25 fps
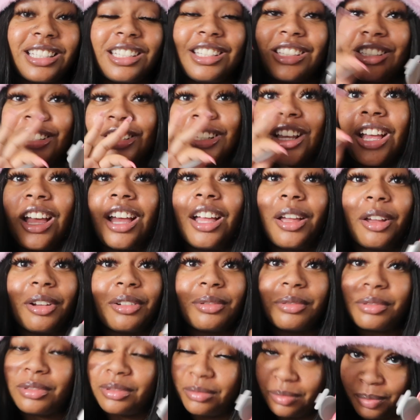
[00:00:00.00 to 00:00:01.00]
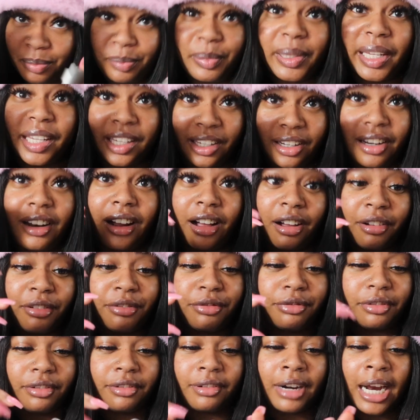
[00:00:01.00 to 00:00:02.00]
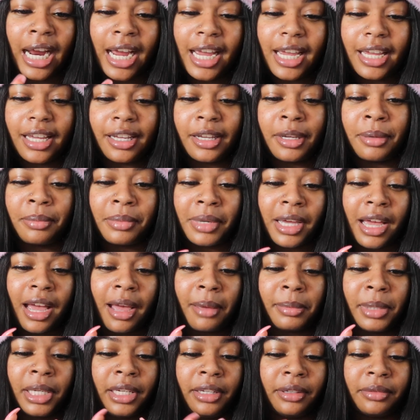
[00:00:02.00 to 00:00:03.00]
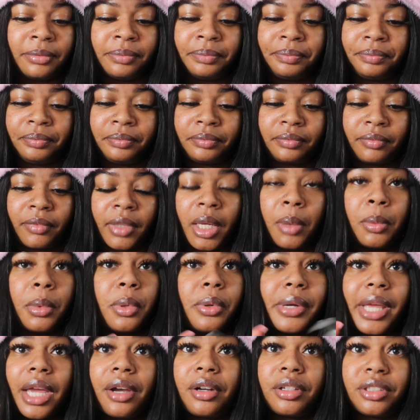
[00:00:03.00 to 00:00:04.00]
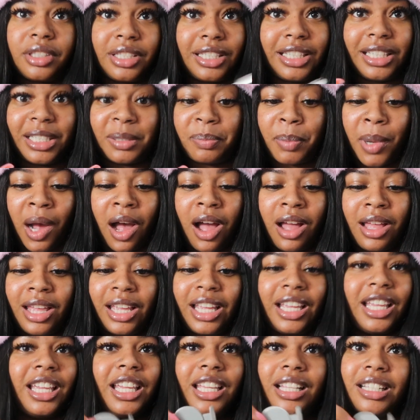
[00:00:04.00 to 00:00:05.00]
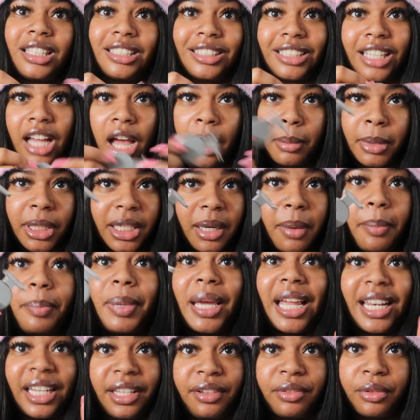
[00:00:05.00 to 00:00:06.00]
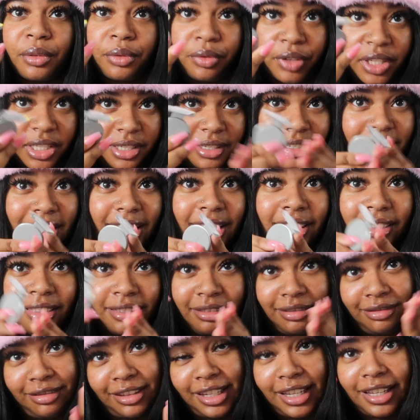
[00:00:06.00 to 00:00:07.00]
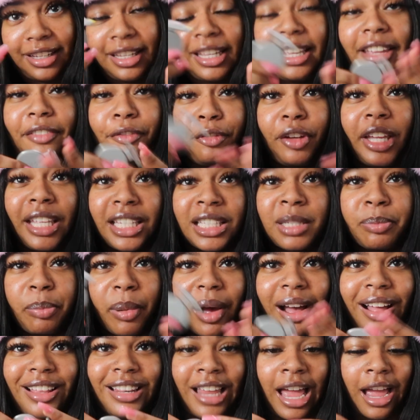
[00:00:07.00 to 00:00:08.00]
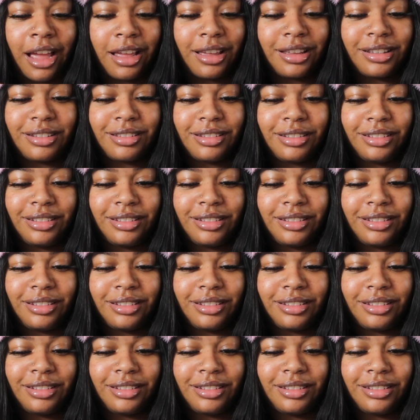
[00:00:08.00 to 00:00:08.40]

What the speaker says: is big enough, right? I mean, we'll get onto this, but I mean, it barely even fits in. It fits, but like,